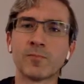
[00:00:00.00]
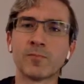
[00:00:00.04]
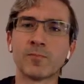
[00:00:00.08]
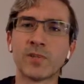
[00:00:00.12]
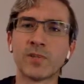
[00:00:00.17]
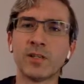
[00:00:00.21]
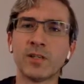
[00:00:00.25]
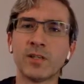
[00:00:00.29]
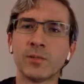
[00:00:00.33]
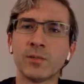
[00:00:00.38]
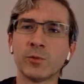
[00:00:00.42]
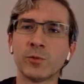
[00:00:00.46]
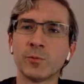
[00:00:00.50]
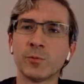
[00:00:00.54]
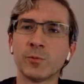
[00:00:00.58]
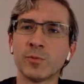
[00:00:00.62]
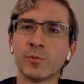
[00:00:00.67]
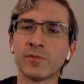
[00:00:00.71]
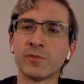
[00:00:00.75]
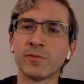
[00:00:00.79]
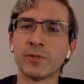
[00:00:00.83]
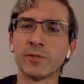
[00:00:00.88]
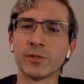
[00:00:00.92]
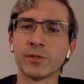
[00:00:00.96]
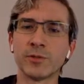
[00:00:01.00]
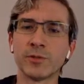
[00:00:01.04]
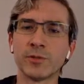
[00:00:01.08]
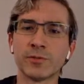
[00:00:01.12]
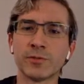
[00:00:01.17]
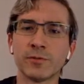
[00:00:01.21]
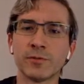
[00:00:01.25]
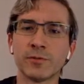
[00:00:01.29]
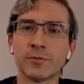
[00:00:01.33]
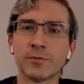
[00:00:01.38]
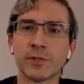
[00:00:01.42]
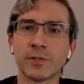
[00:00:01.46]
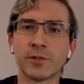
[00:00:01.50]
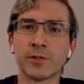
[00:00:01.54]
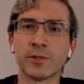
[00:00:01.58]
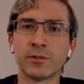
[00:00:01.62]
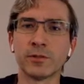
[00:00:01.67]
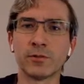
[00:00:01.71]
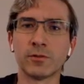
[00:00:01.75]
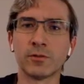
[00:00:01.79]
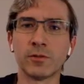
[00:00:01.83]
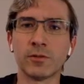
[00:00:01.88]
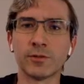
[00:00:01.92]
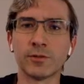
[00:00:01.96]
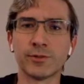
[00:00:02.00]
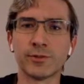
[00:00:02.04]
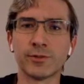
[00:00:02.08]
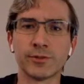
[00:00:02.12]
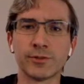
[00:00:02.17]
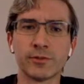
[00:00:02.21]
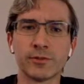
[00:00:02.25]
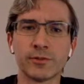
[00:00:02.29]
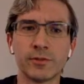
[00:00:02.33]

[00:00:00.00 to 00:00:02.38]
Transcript: and it wouldn't be very useful if I couldn't launch